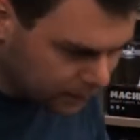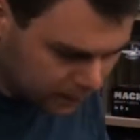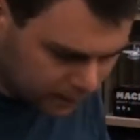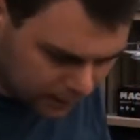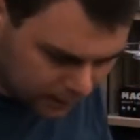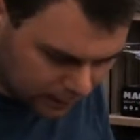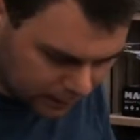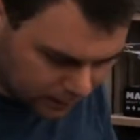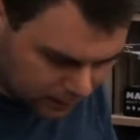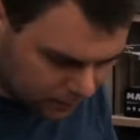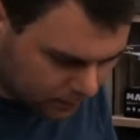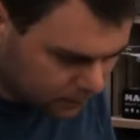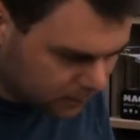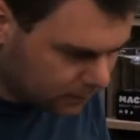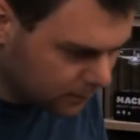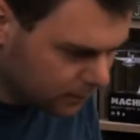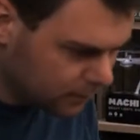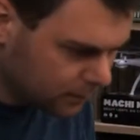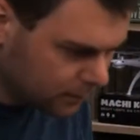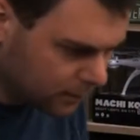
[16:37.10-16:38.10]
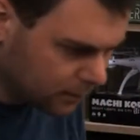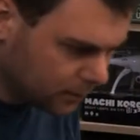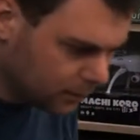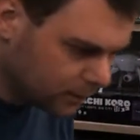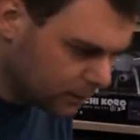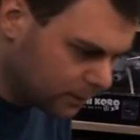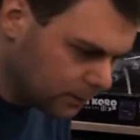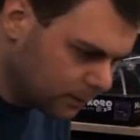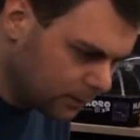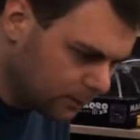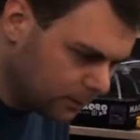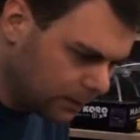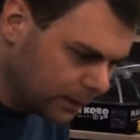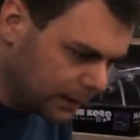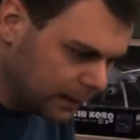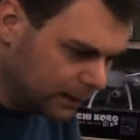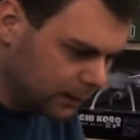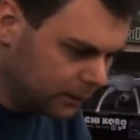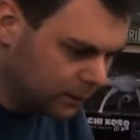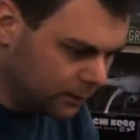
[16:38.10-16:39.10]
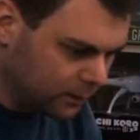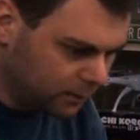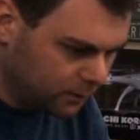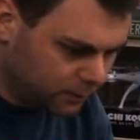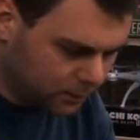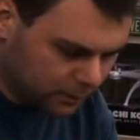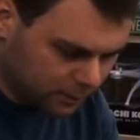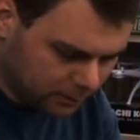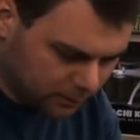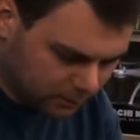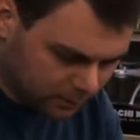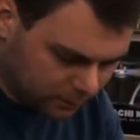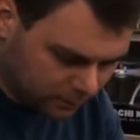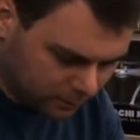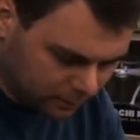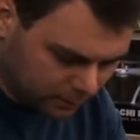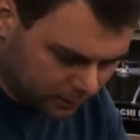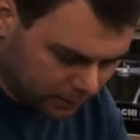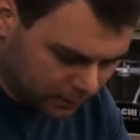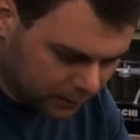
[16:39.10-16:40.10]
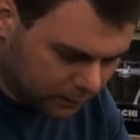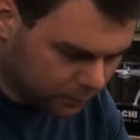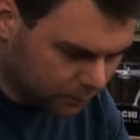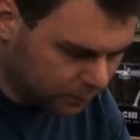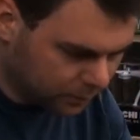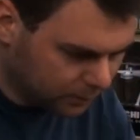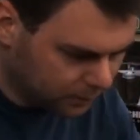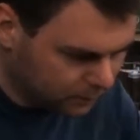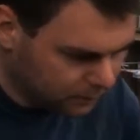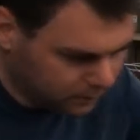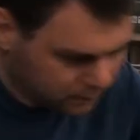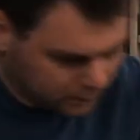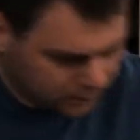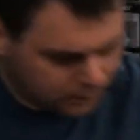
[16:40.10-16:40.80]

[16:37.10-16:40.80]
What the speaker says: And now we can do this one.